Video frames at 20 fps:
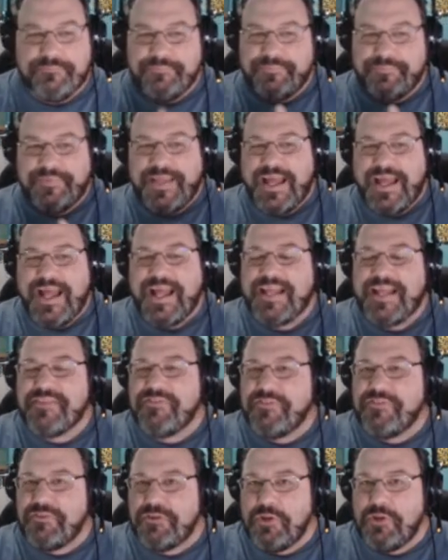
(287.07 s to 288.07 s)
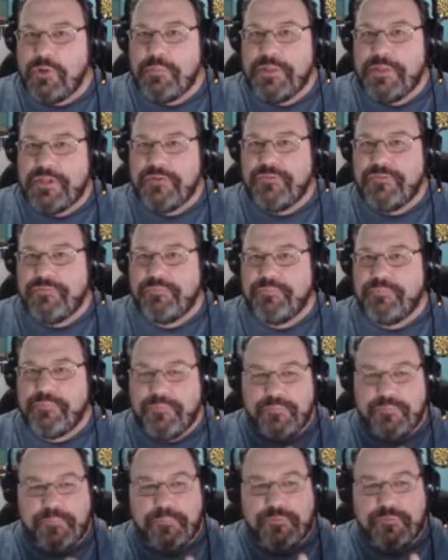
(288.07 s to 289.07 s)
that's a little bit of
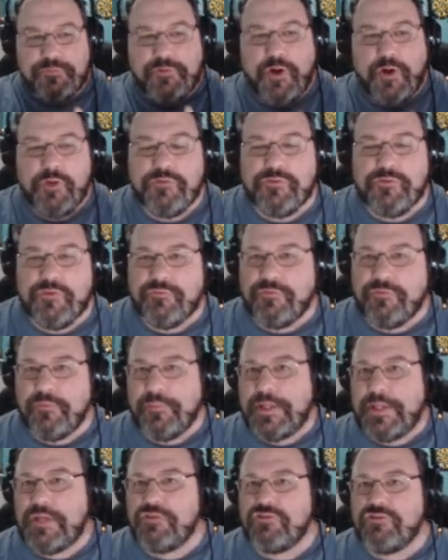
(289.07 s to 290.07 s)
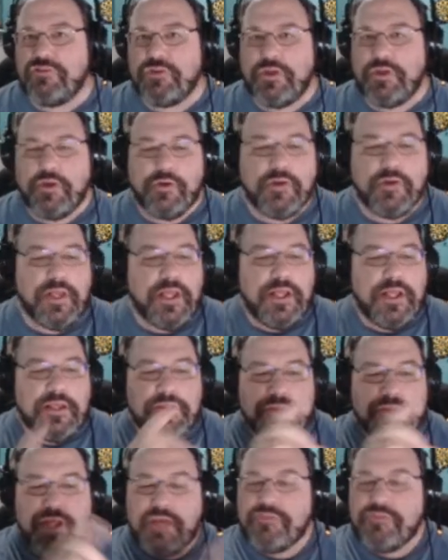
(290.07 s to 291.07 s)
false information here.
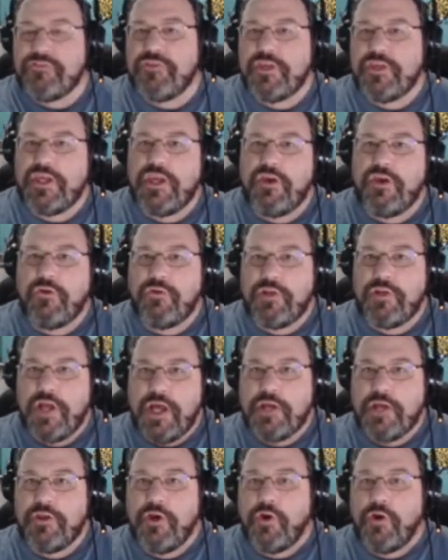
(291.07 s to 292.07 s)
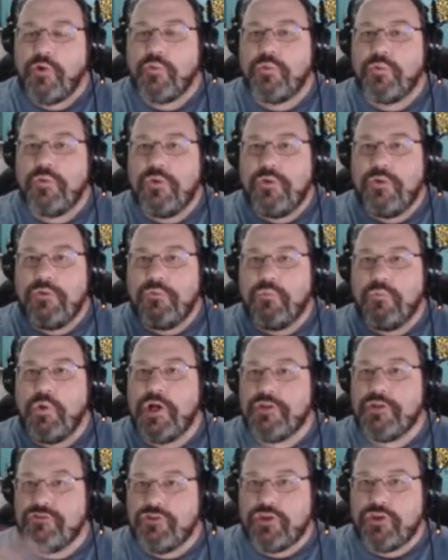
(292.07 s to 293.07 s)
Yes, the Carenado
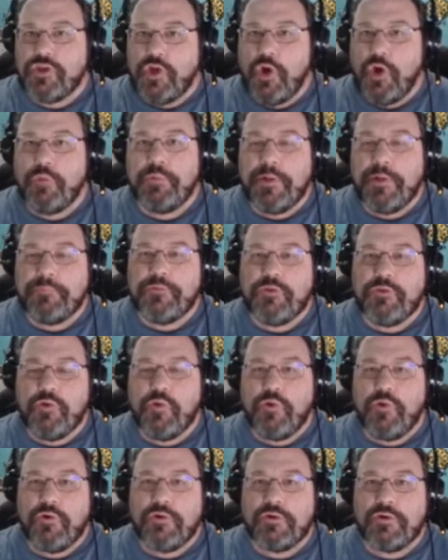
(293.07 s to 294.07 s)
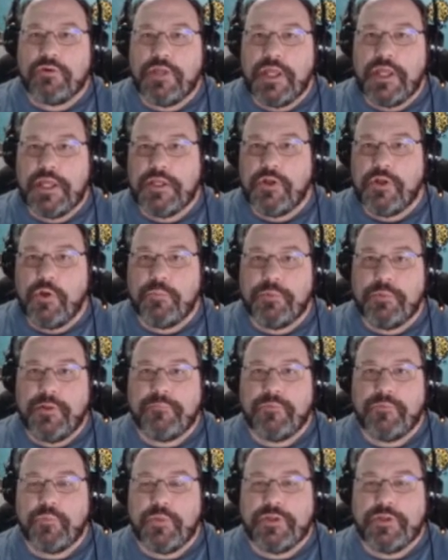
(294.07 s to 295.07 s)
ones you can open up the door and open
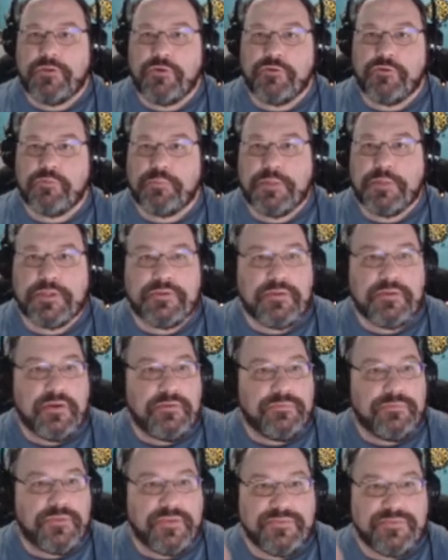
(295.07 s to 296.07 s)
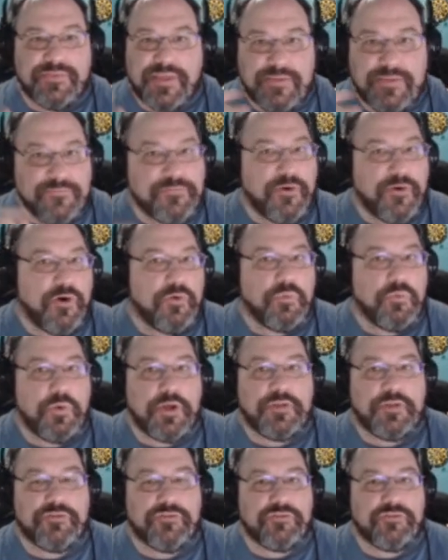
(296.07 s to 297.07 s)
up the windows, but the default
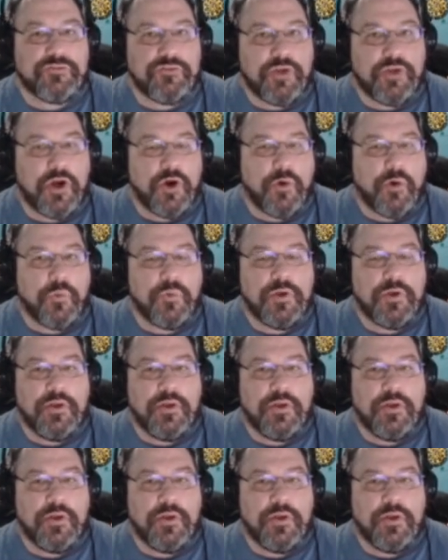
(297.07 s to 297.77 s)
ones no,